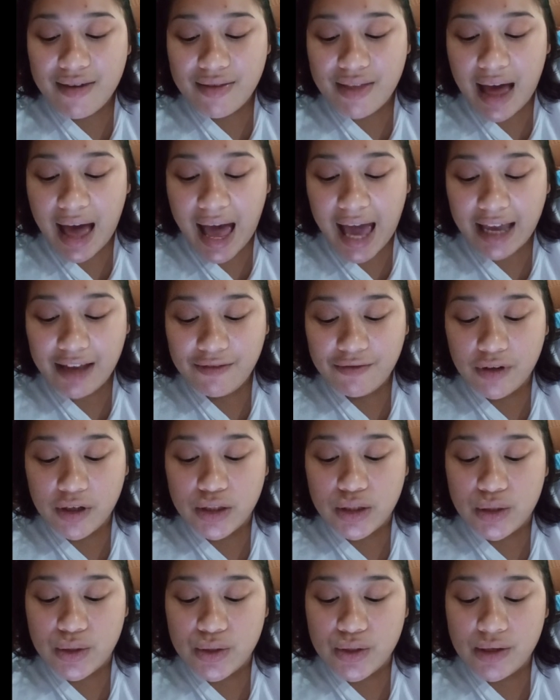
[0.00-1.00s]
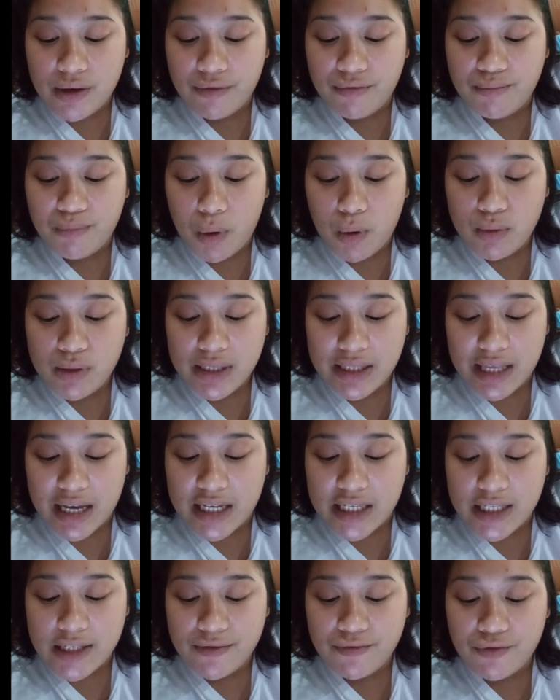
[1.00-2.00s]
The high values of
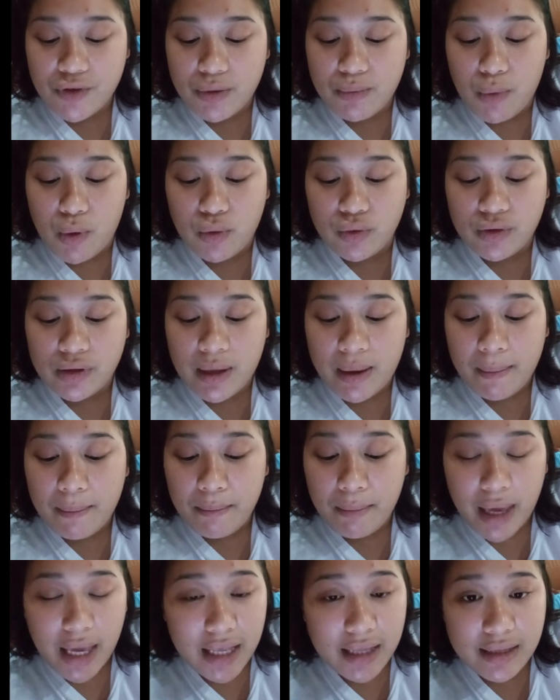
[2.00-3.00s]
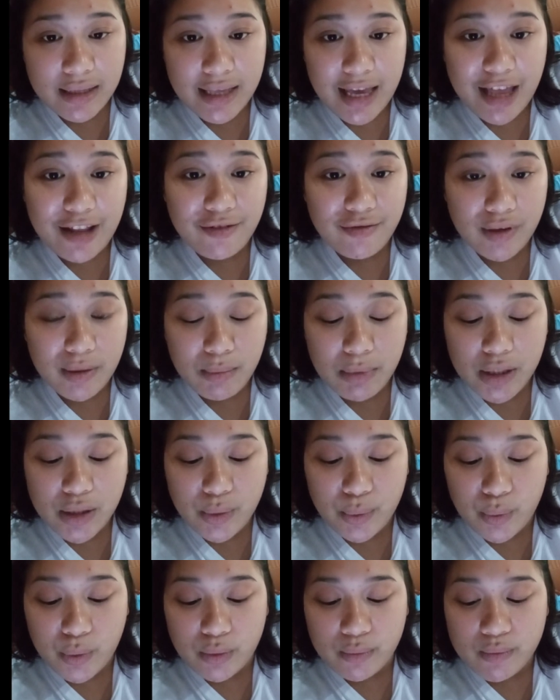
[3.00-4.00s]
post-tests for both male and female
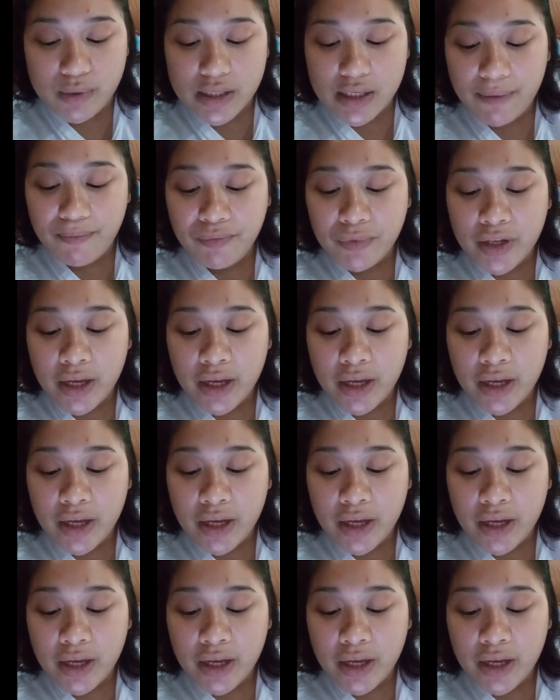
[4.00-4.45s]
groups